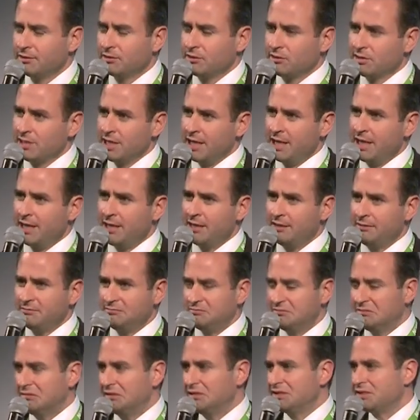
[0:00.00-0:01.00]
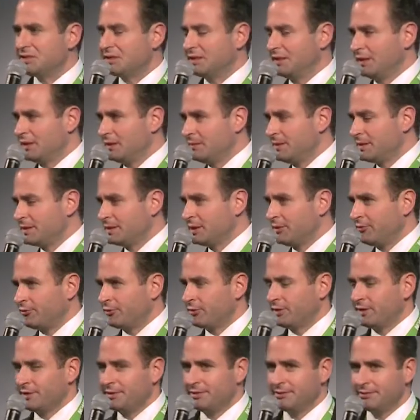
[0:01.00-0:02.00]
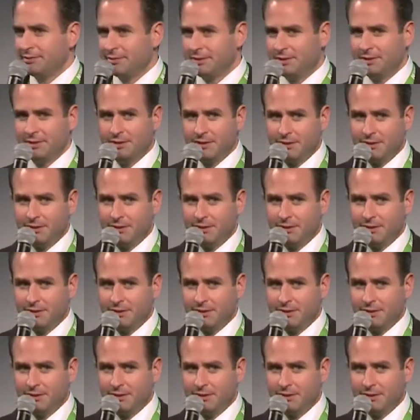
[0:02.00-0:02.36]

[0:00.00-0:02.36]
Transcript: Today, it's a little bit different.